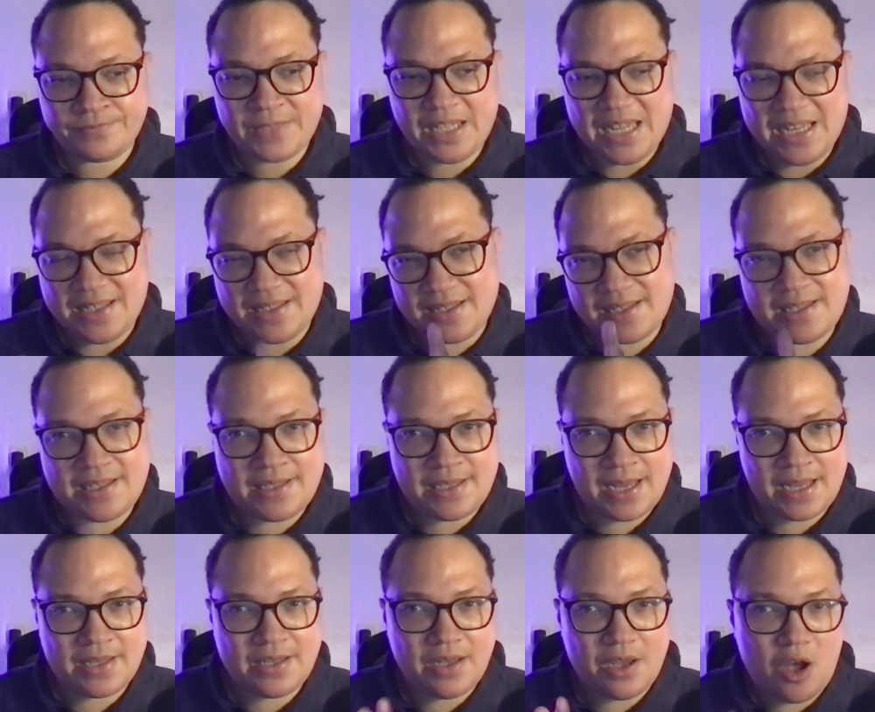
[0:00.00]
is a
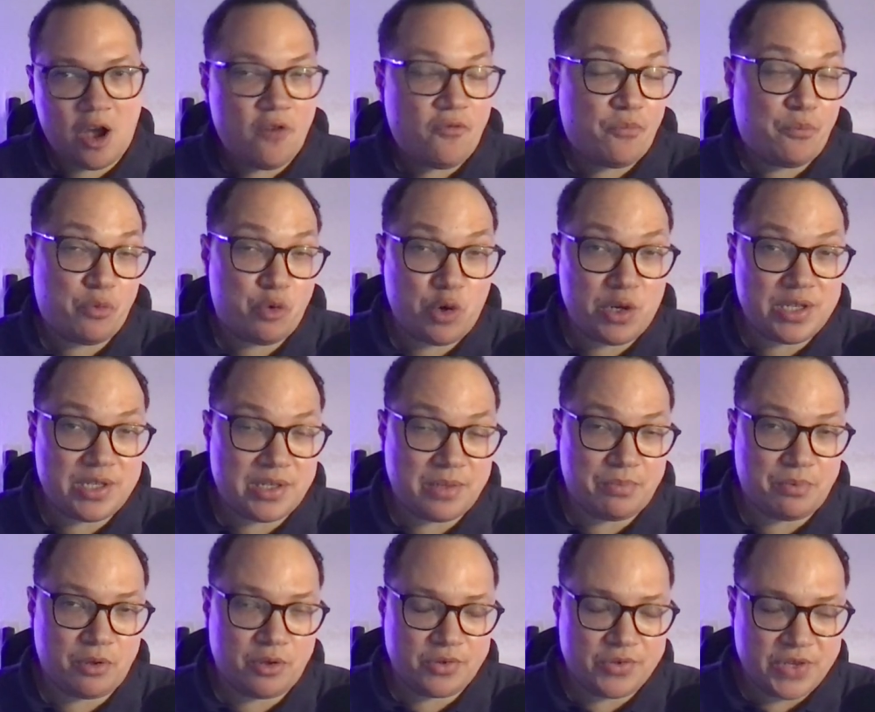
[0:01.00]
set of
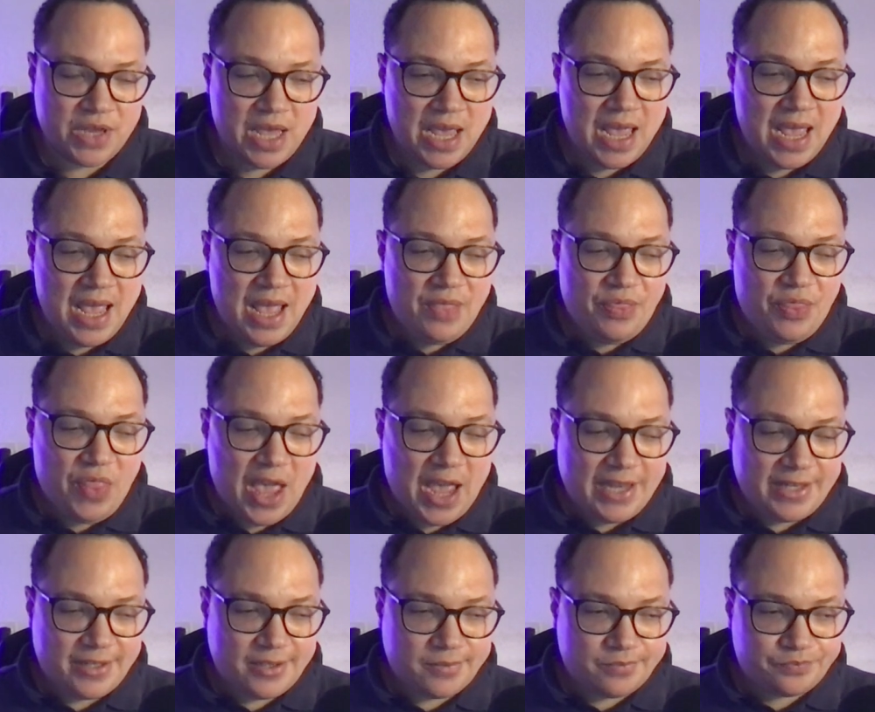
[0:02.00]
principles
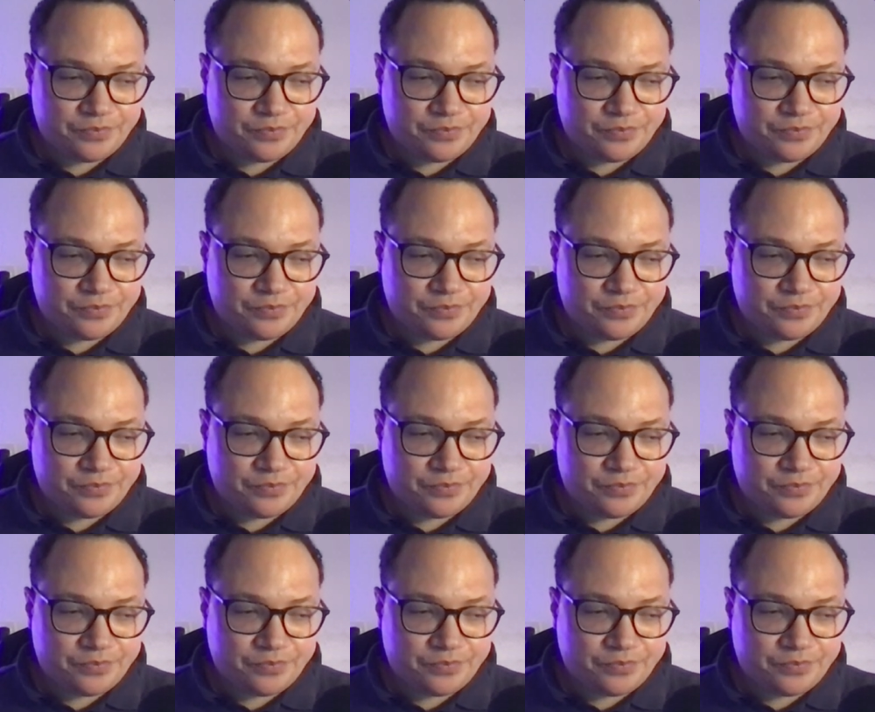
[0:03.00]
that